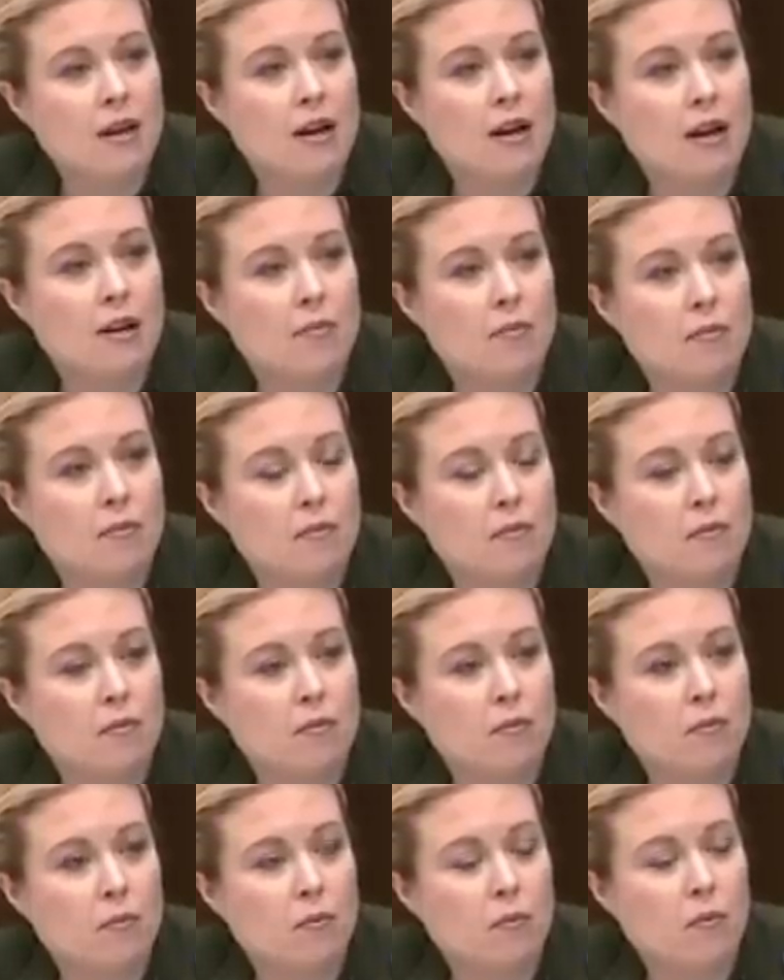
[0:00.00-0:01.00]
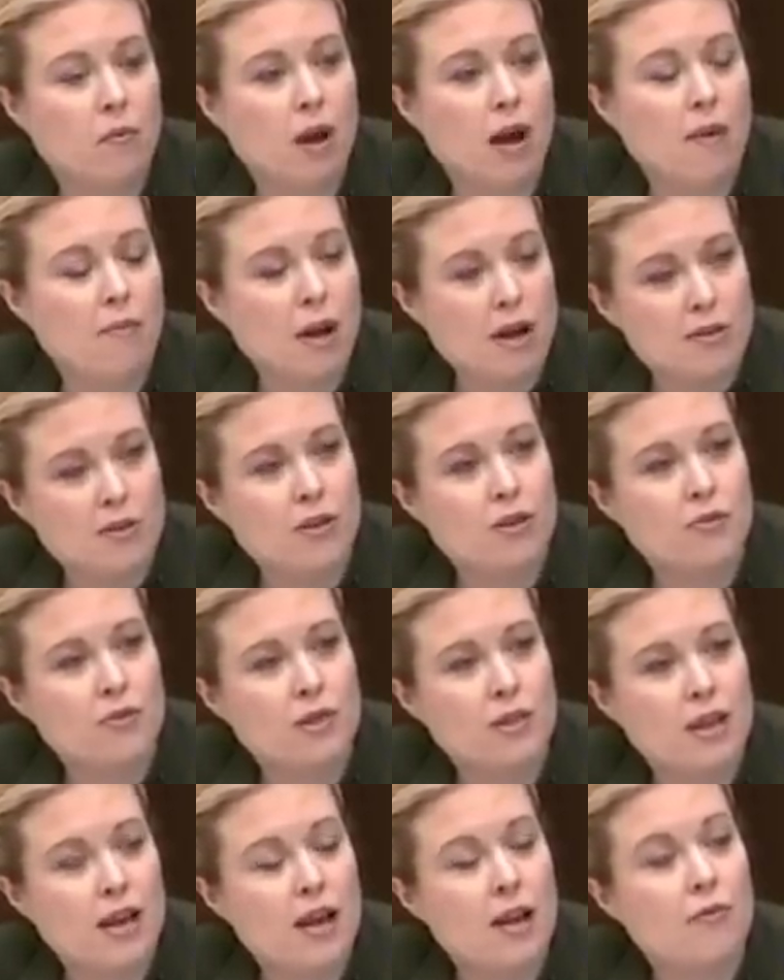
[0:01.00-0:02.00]
I'm asking you
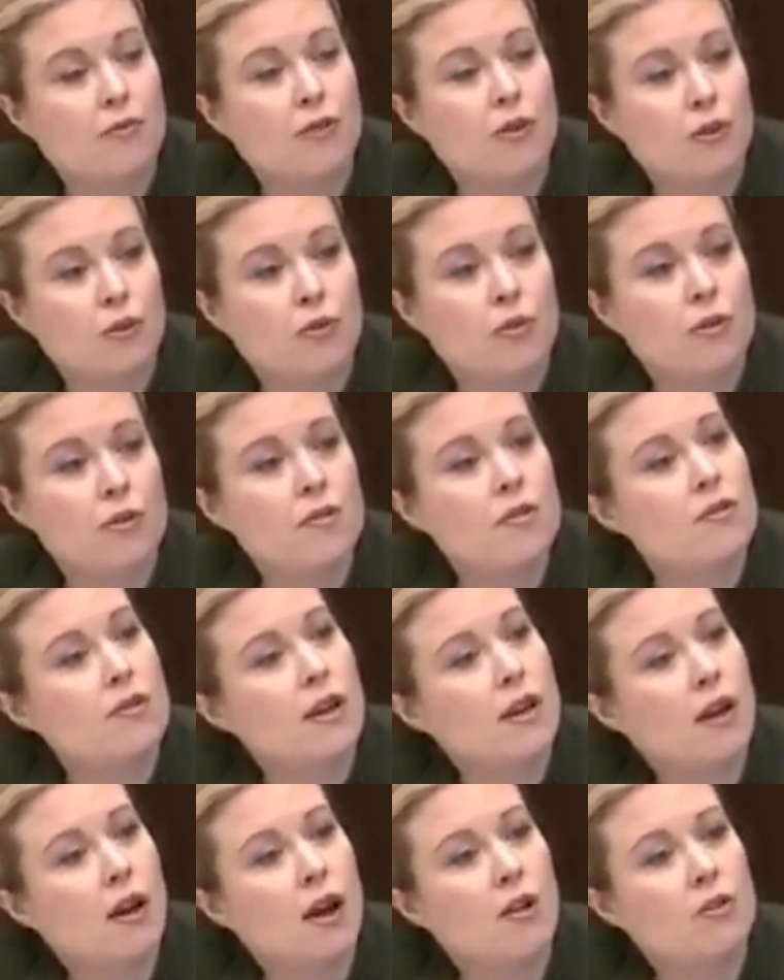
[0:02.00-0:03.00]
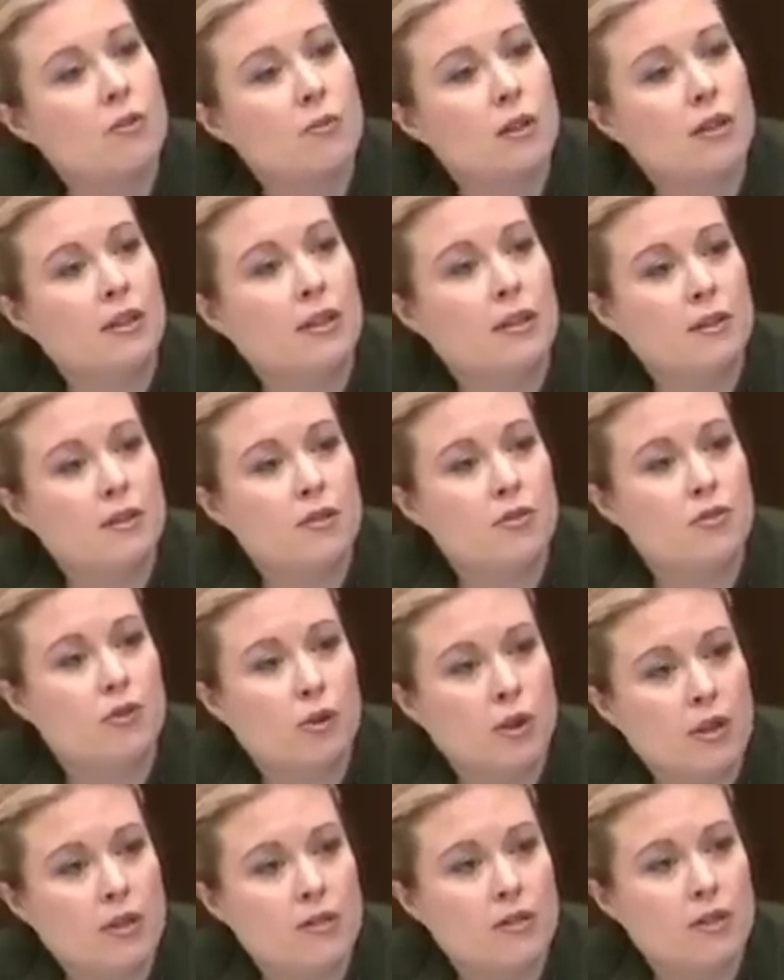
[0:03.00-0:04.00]
today if this is ultimately this is
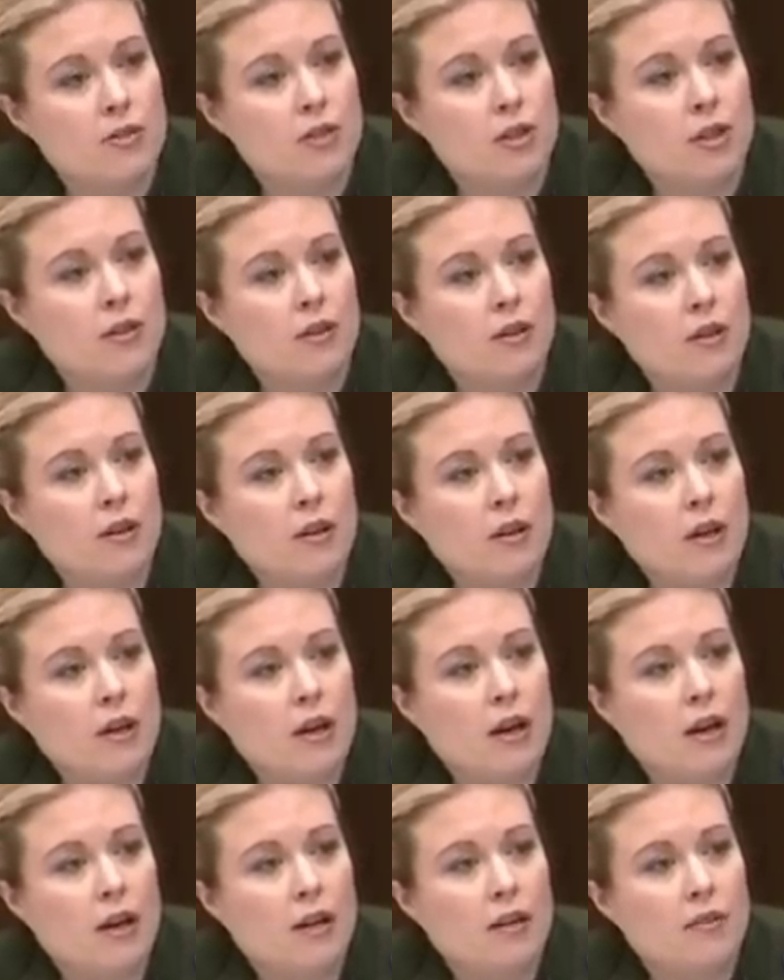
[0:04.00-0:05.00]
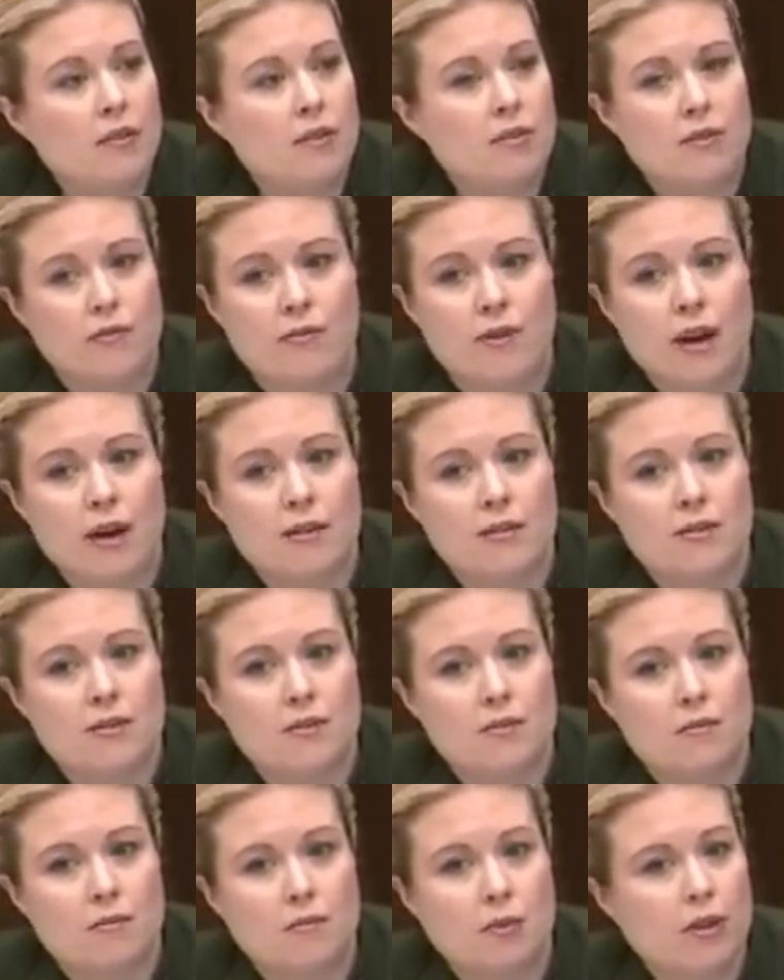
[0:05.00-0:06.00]
your decision. This
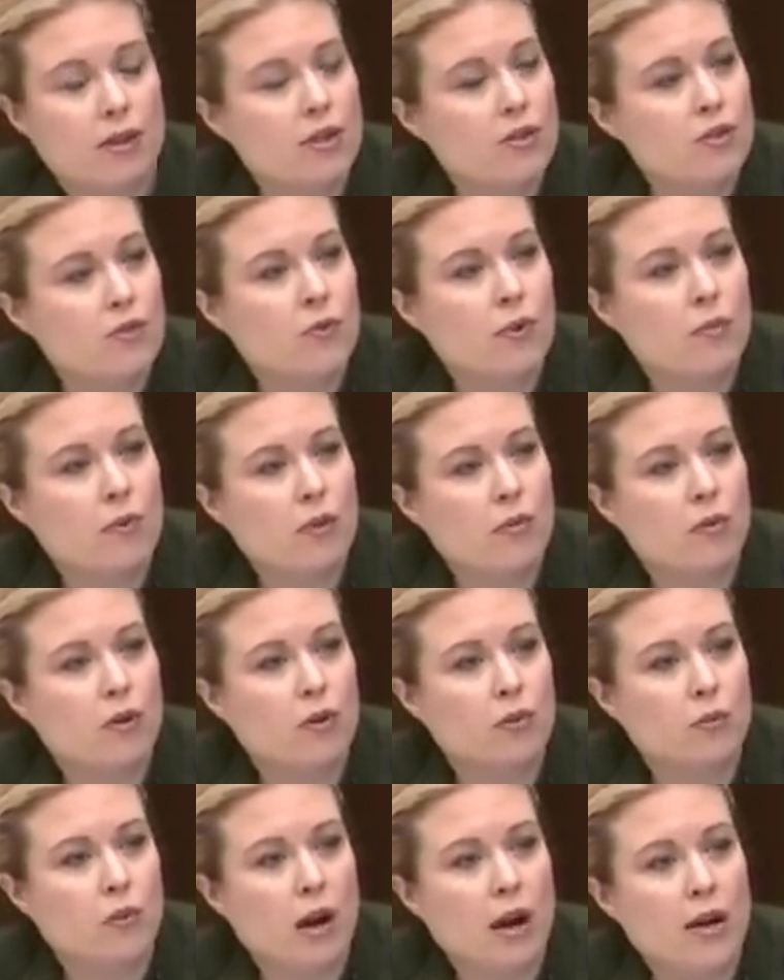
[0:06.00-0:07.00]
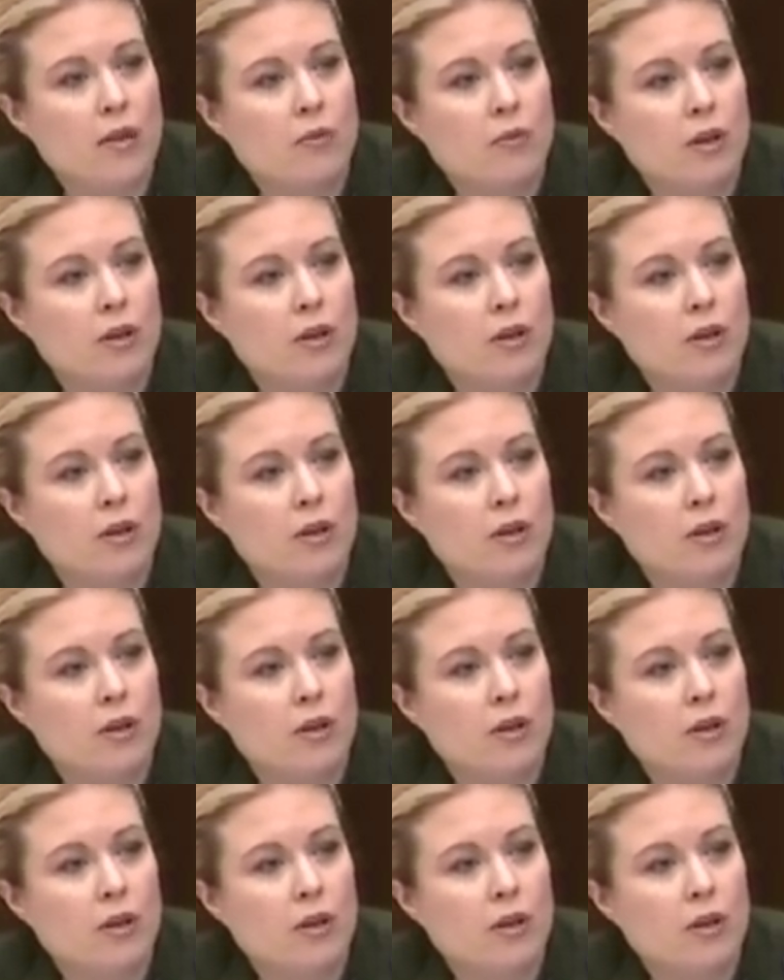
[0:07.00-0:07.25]
affects millions of women worldwide.